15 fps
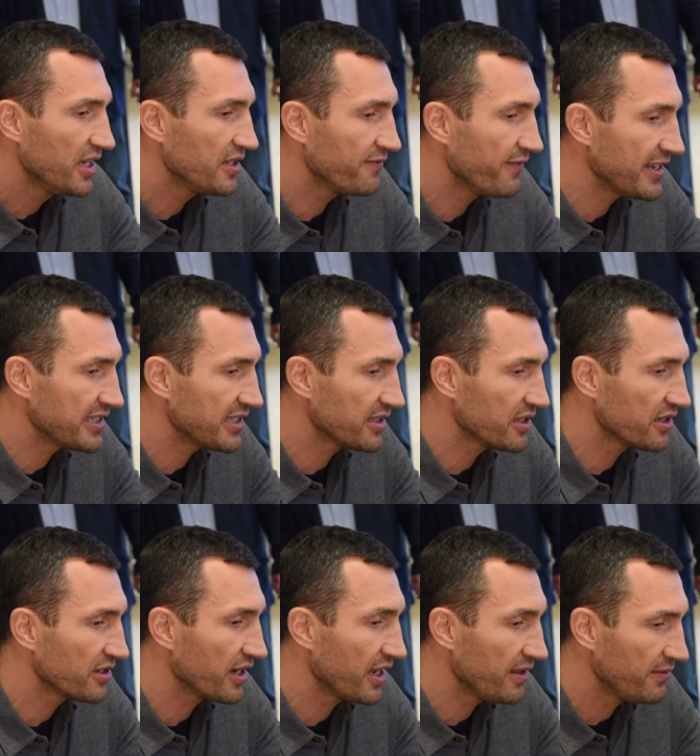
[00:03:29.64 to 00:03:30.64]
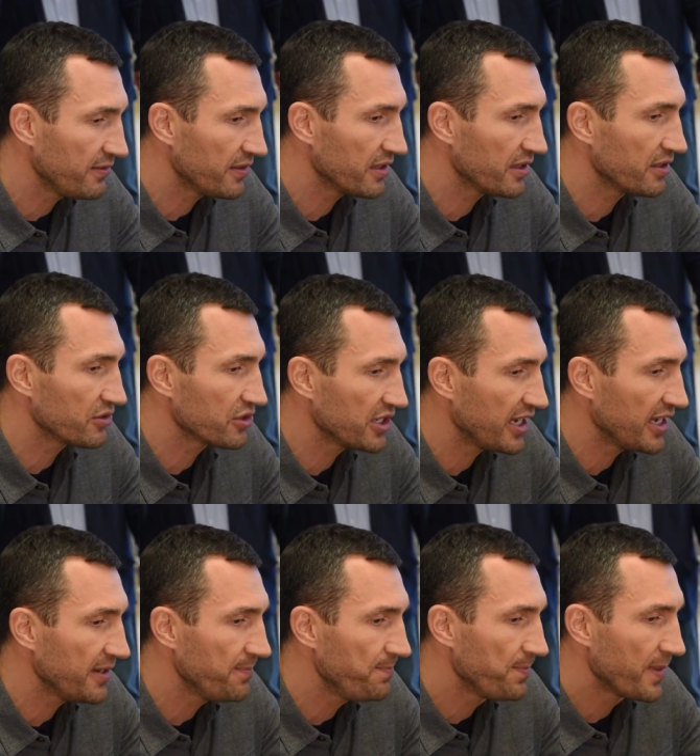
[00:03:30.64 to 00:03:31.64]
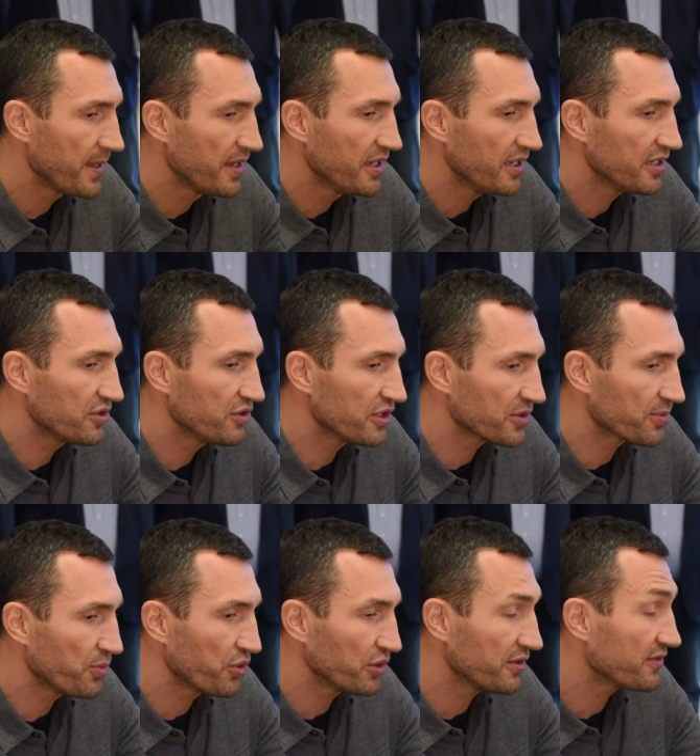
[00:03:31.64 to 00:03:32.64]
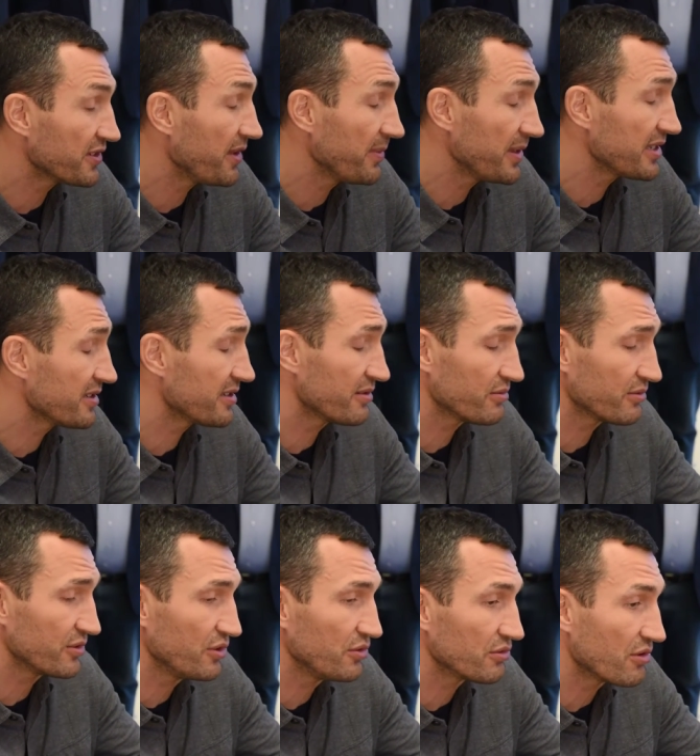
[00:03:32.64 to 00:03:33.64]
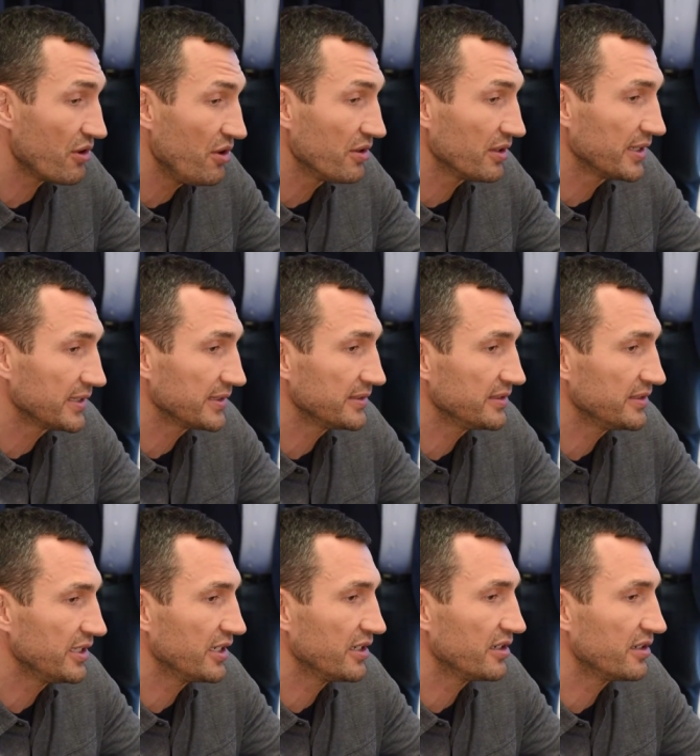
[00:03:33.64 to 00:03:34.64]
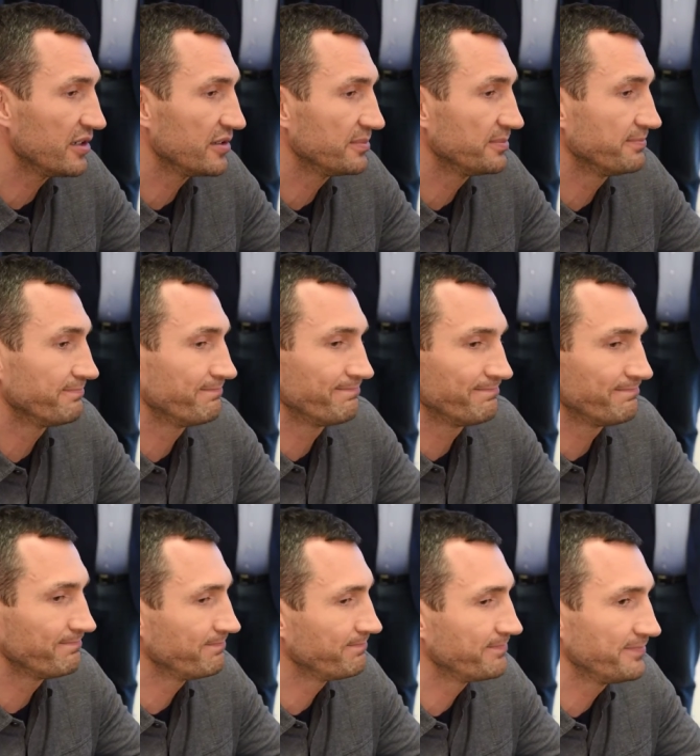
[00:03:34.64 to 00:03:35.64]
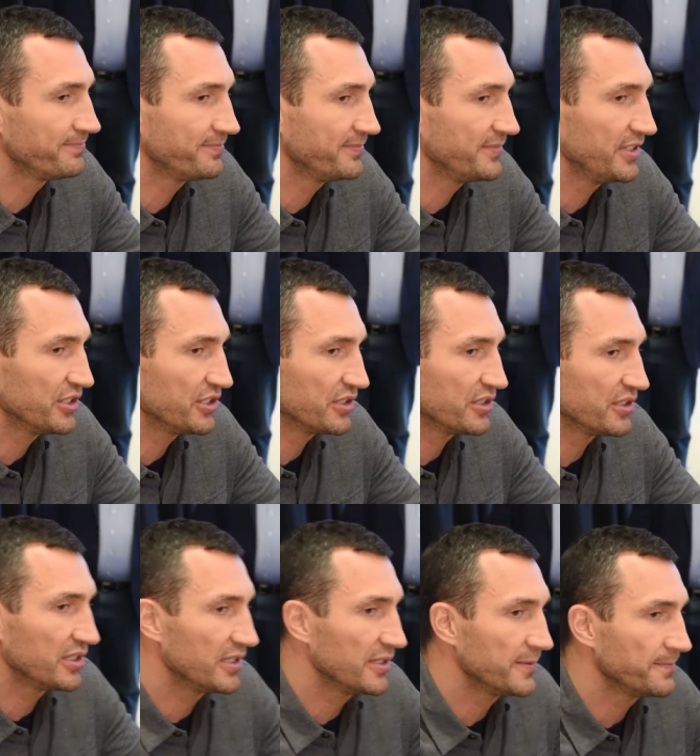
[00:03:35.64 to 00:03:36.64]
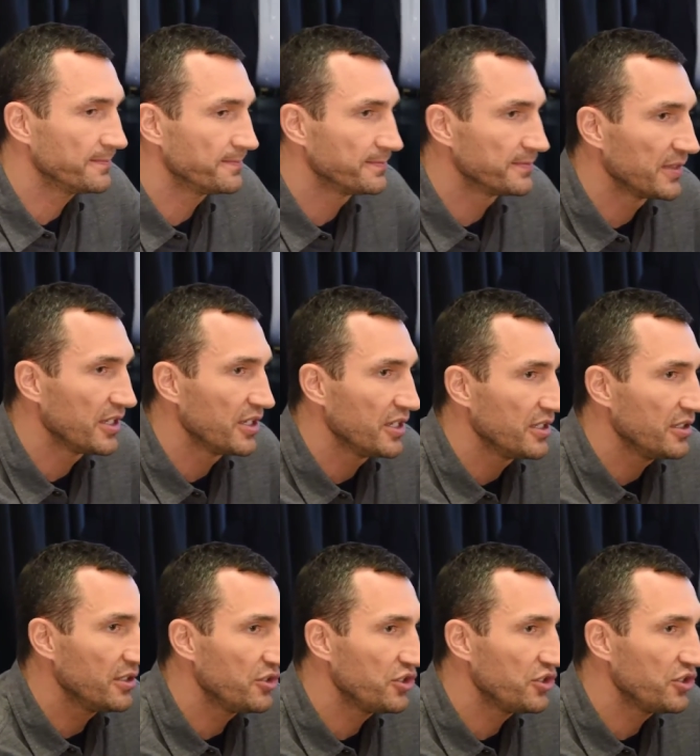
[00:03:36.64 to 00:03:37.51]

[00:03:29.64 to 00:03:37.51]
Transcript: investing their health and their time into the sport. If something is going wrong, they're they're um, they're